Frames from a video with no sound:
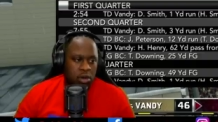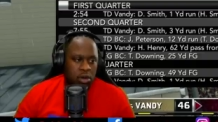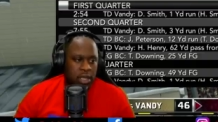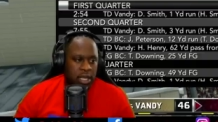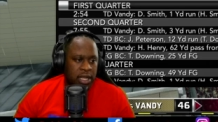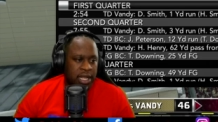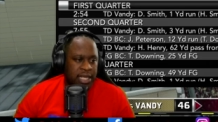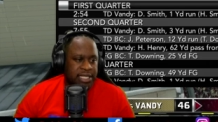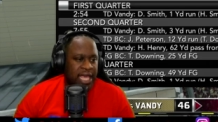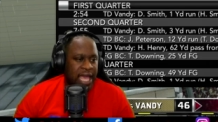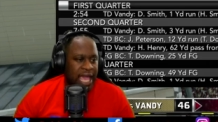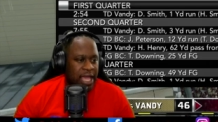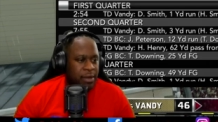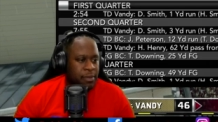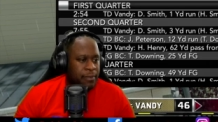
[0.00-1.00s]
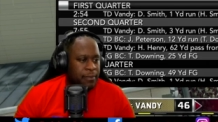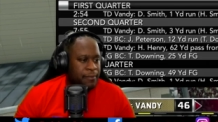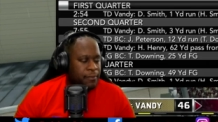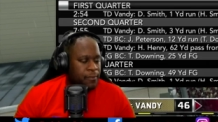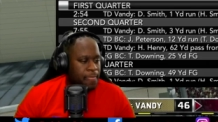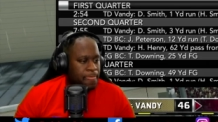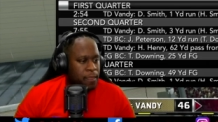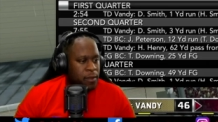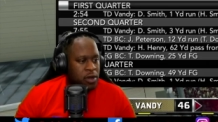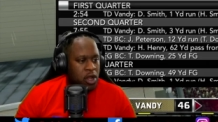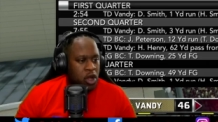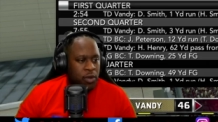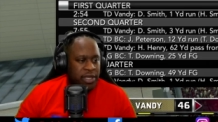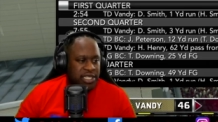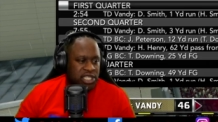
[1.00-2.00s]
So in this game,
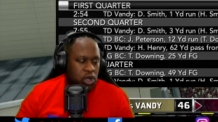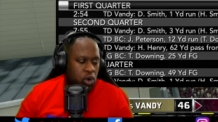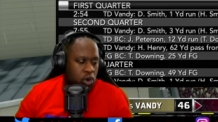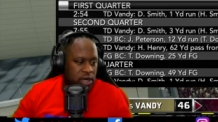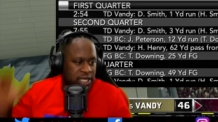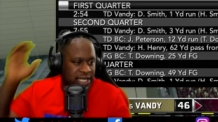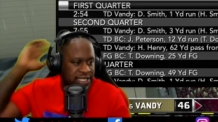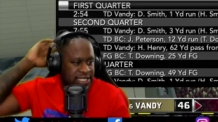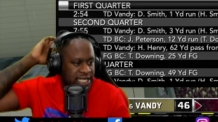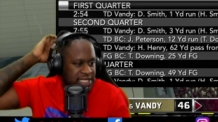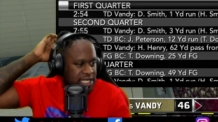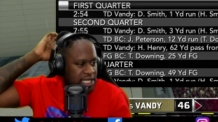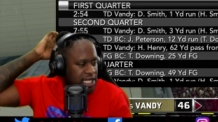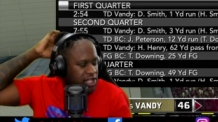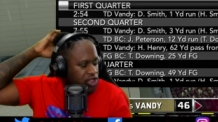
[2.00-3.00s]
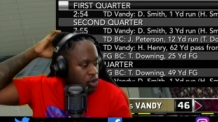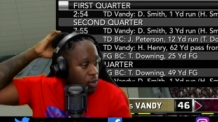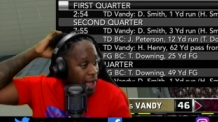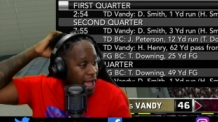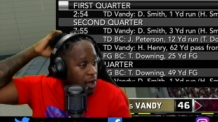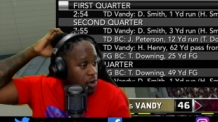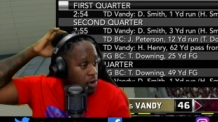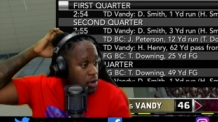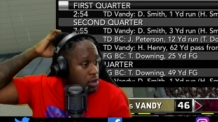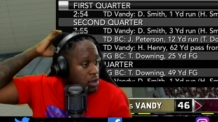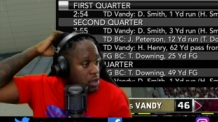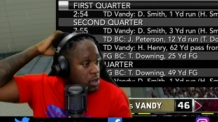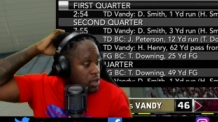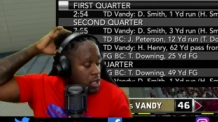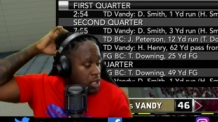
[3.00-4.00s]
you know, we scored consistently
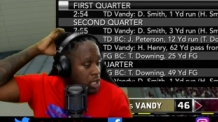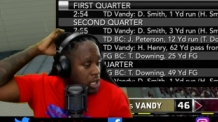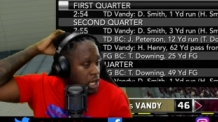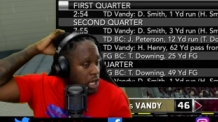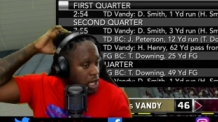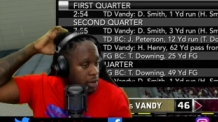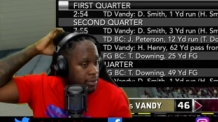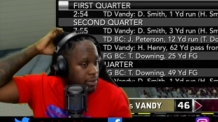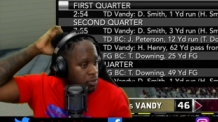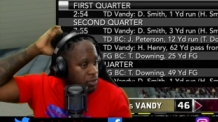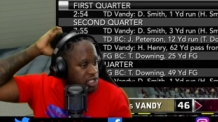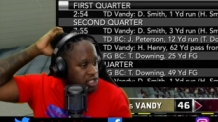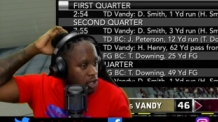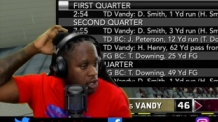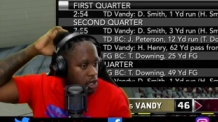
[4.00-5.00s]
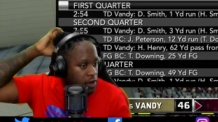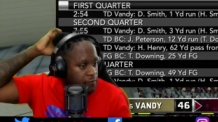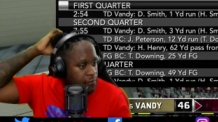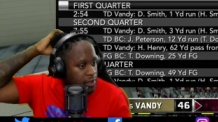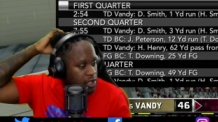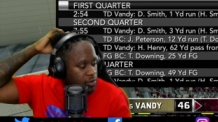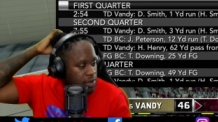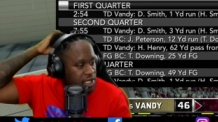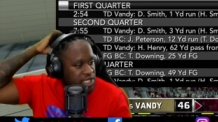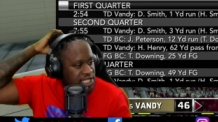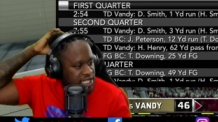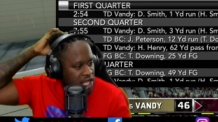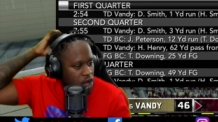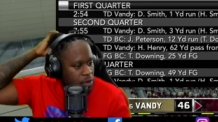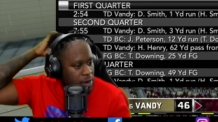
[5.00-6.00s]
throughout. Um, we started off really,
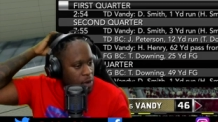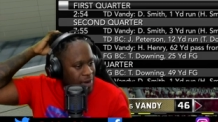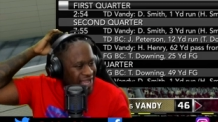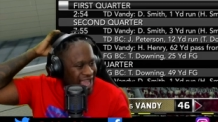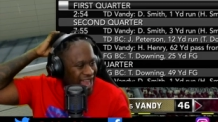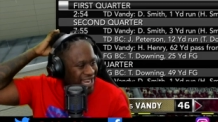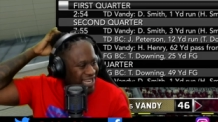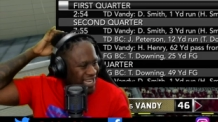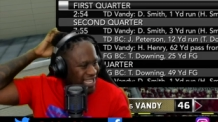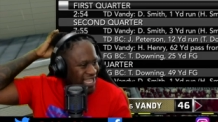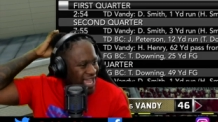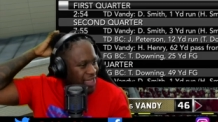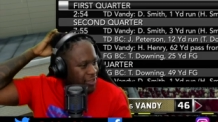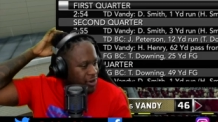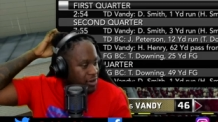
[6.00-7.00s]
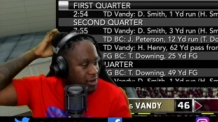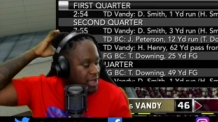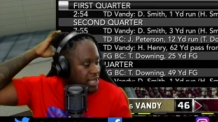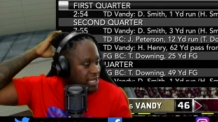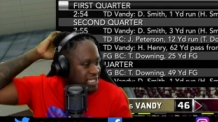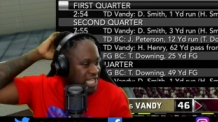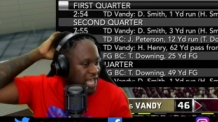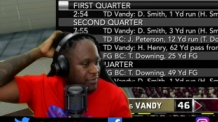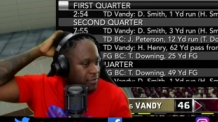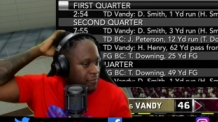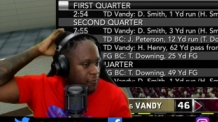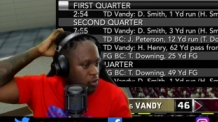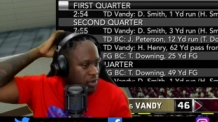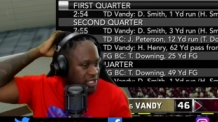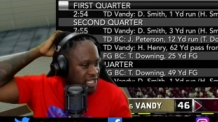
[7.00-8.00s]
really slow, but we got it together.
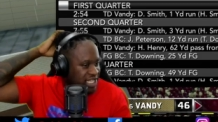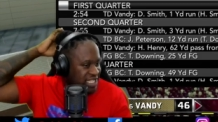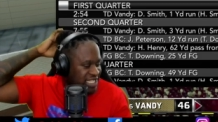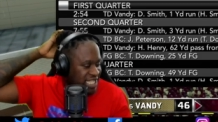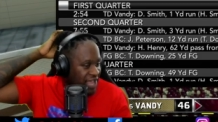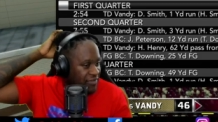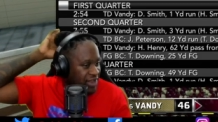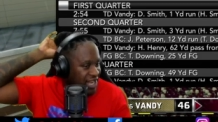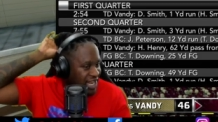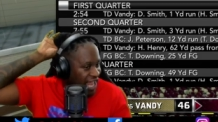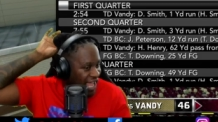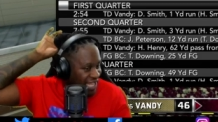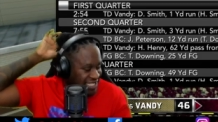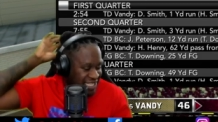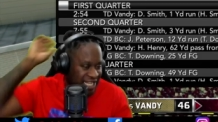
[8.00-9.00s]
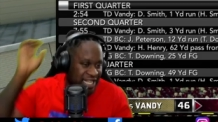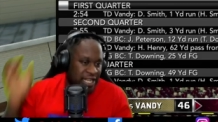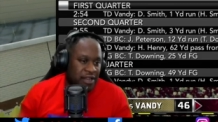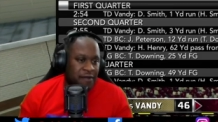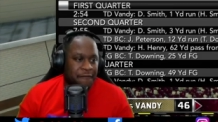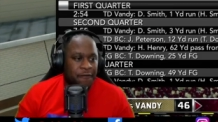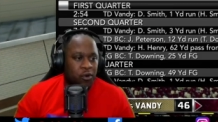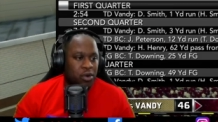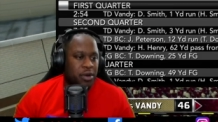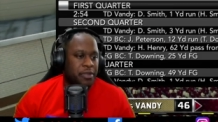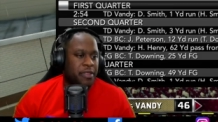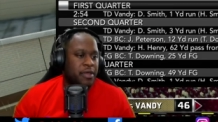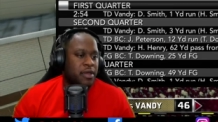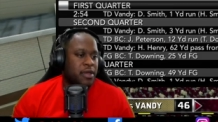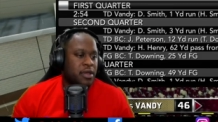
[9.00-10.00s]
7, 14, 7, and 18 in the
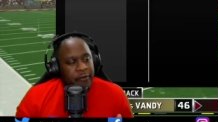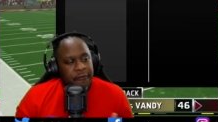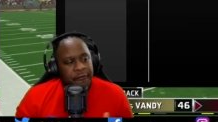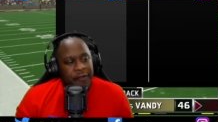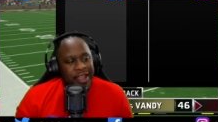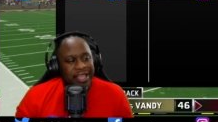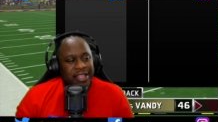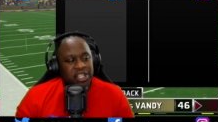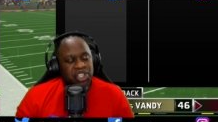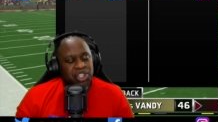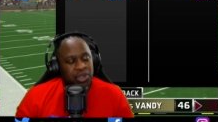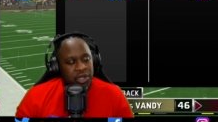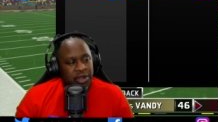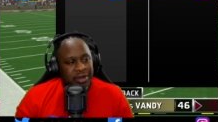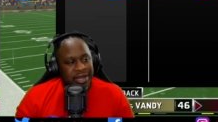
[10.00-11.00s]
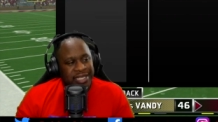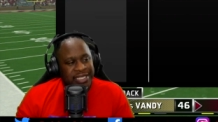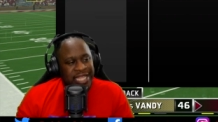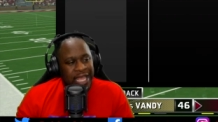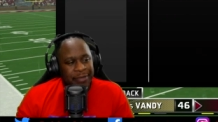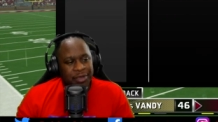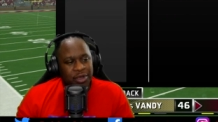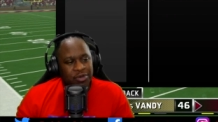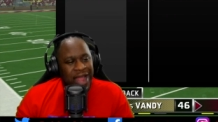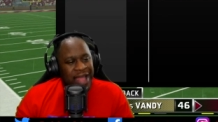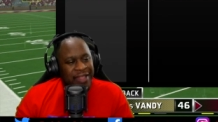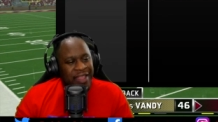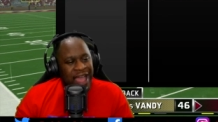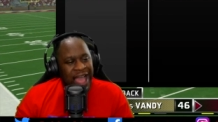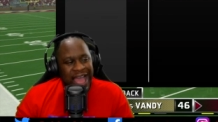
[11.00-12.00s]
fourth. Kelvin Franklin Jr. in his
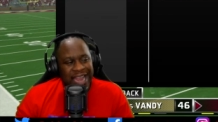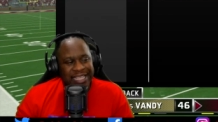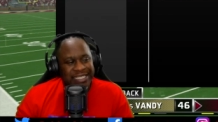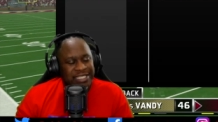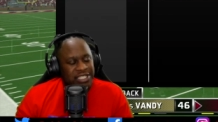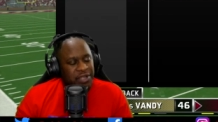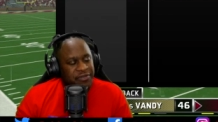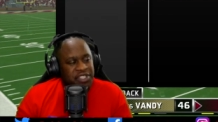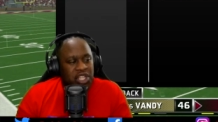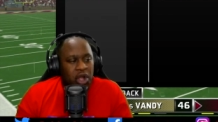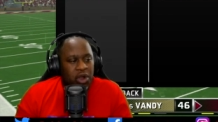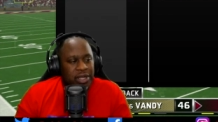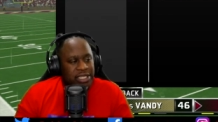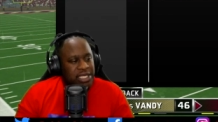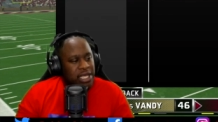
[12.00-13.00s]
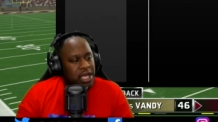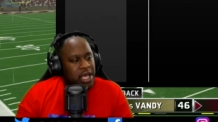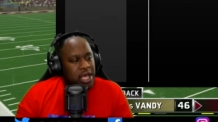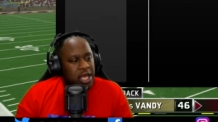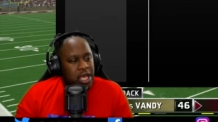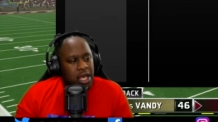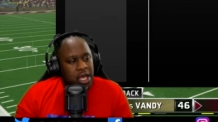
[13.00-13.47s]
debut, not the hottest of starts.